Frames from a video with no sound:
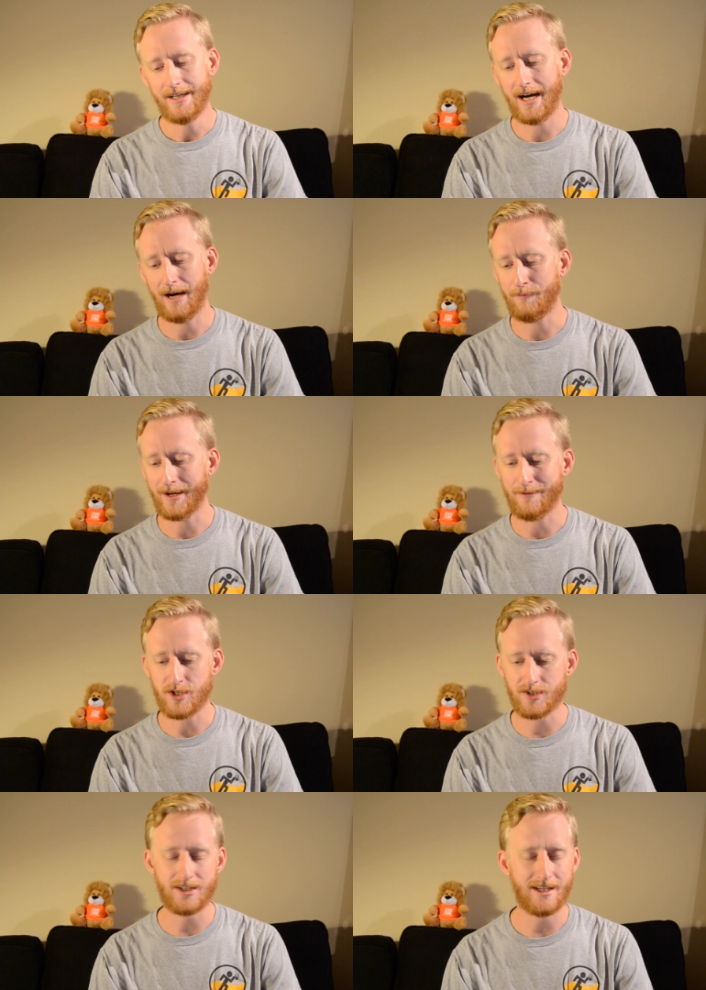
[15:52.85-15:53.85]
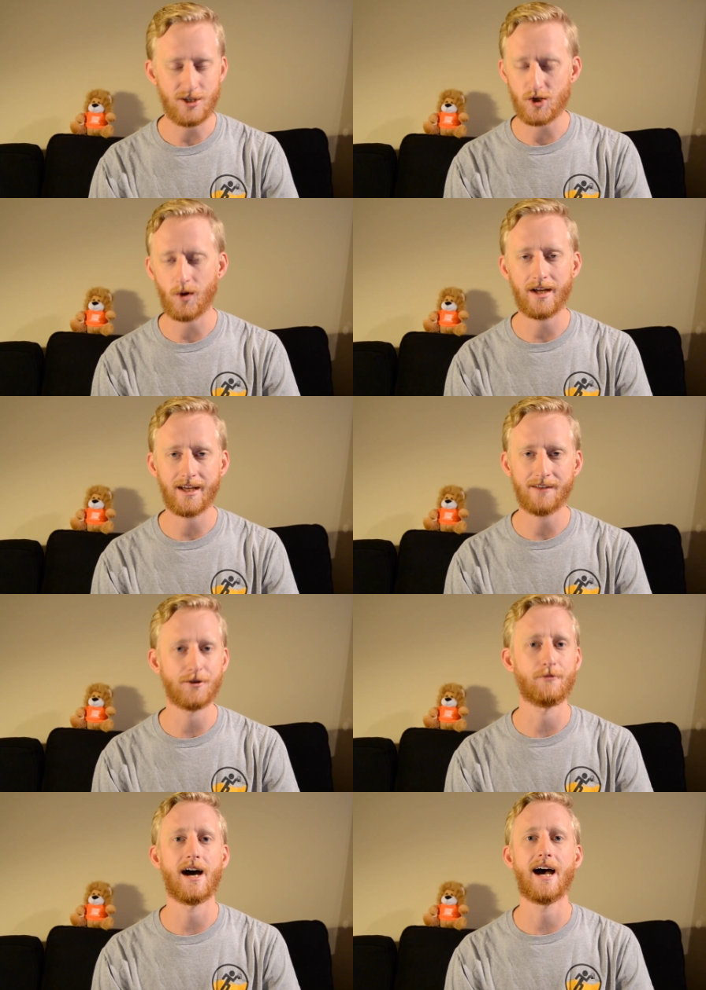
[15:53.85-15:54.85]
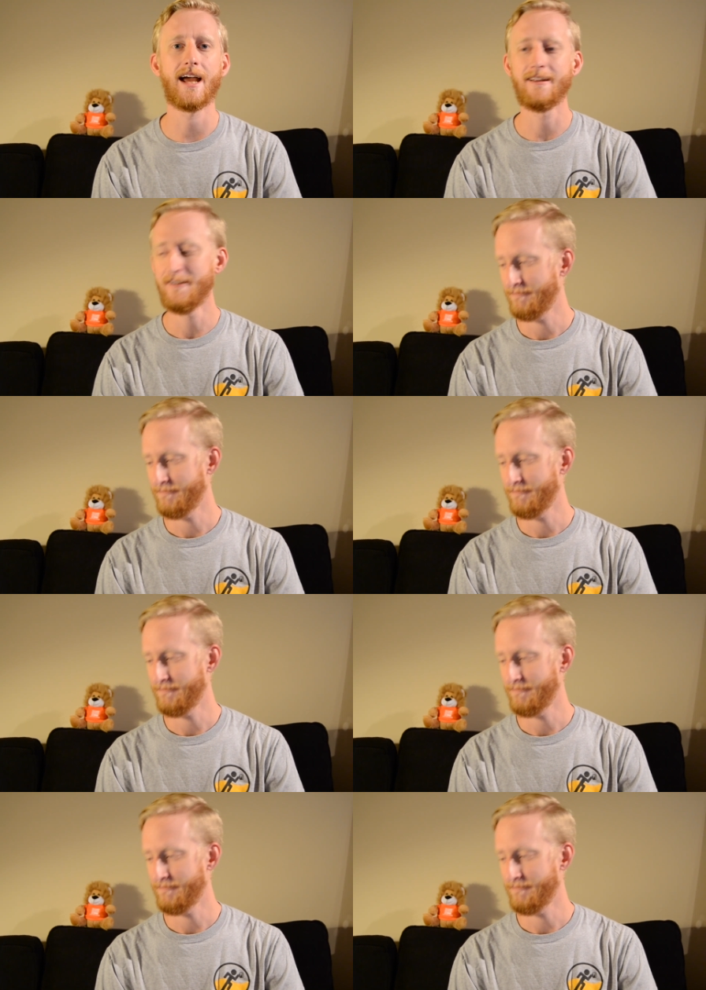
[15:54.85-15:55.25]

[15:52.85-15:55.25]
Um, but I'm just enjoying the ride.